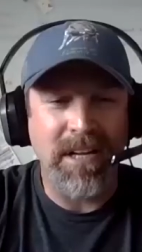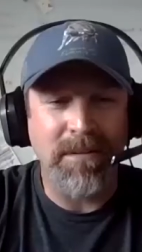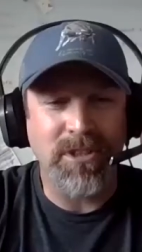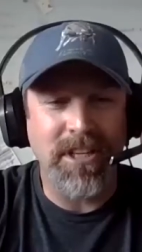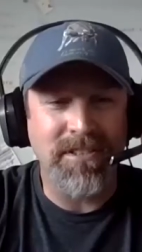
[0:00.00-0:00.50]
name
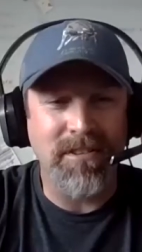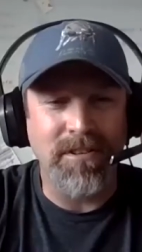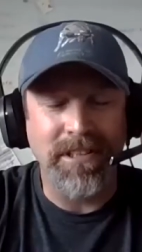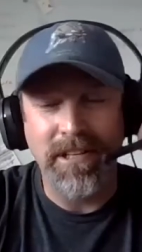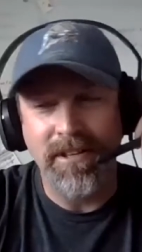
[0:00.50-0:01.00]
is Jason
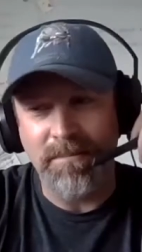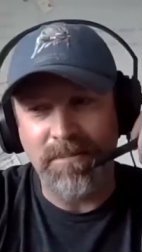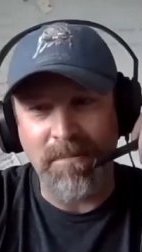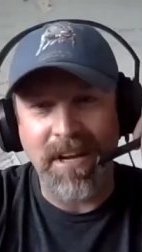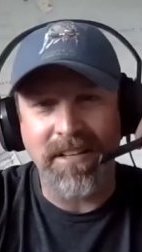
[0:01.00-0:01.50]
O'Neill. I'm
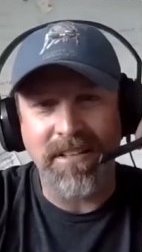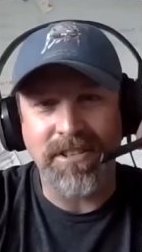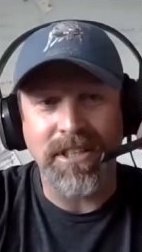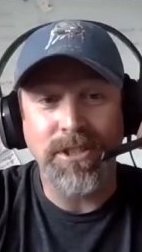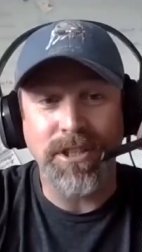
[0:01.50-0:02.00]
the
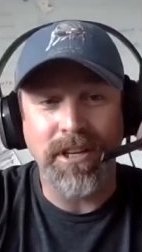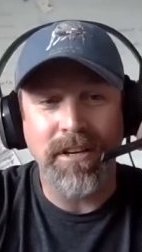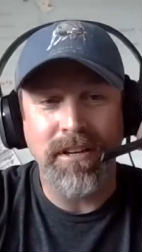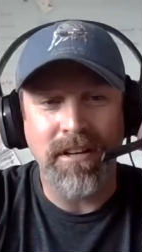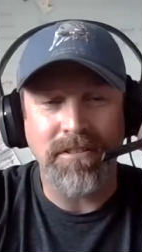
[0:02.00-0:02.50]
maintenance
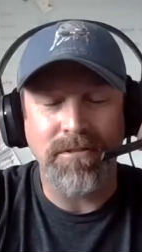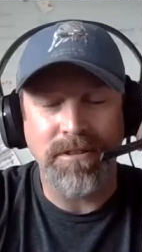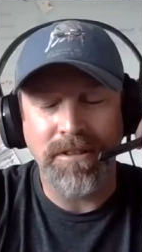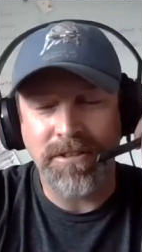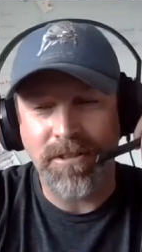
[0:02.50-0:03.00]
engineer at
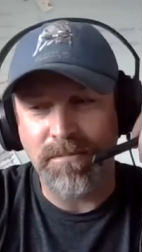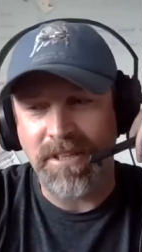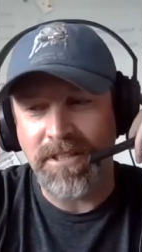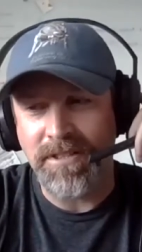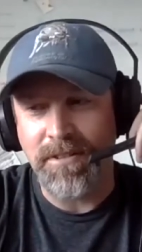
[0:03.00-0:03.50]
Traditional
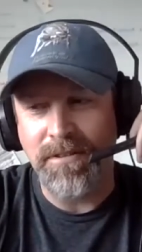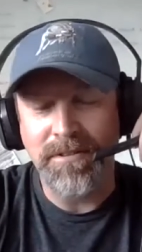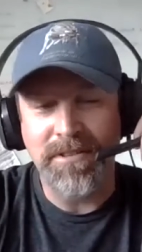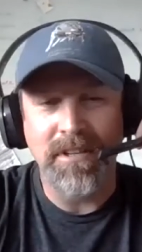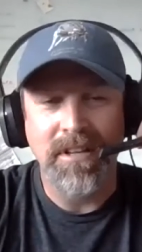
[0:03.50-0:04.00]

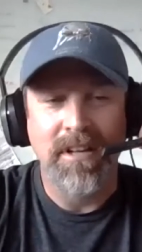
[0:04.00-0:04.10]
Medicinals.